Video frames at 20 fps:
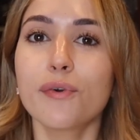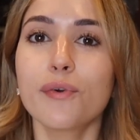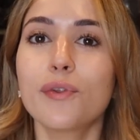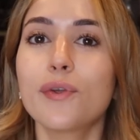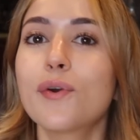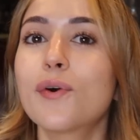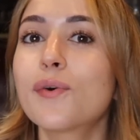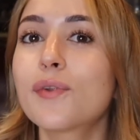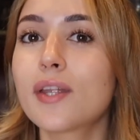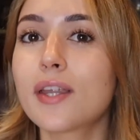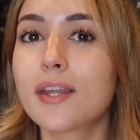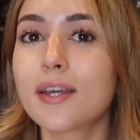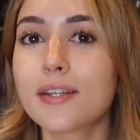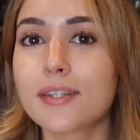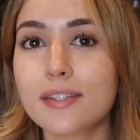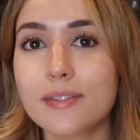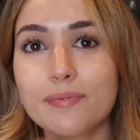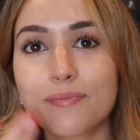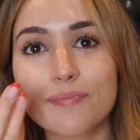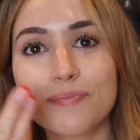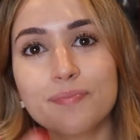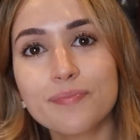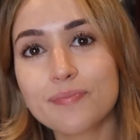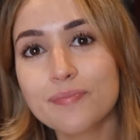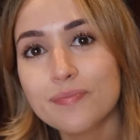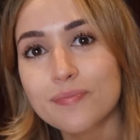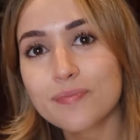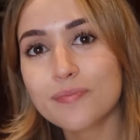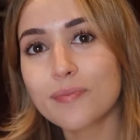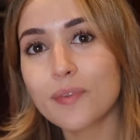food you hold in it.
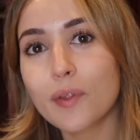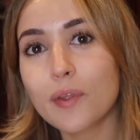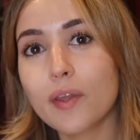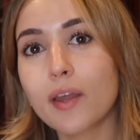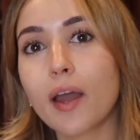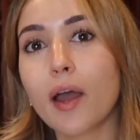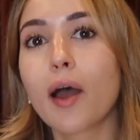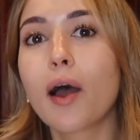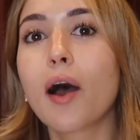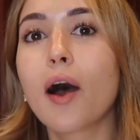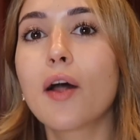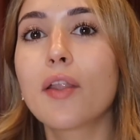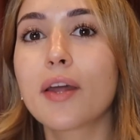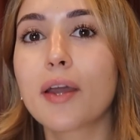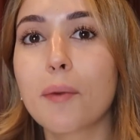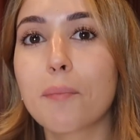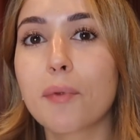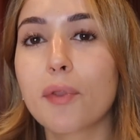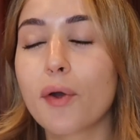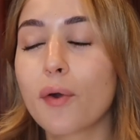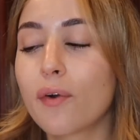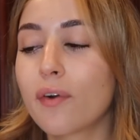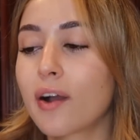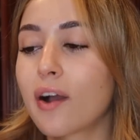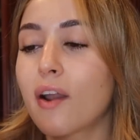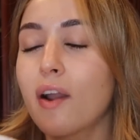I'll link it below.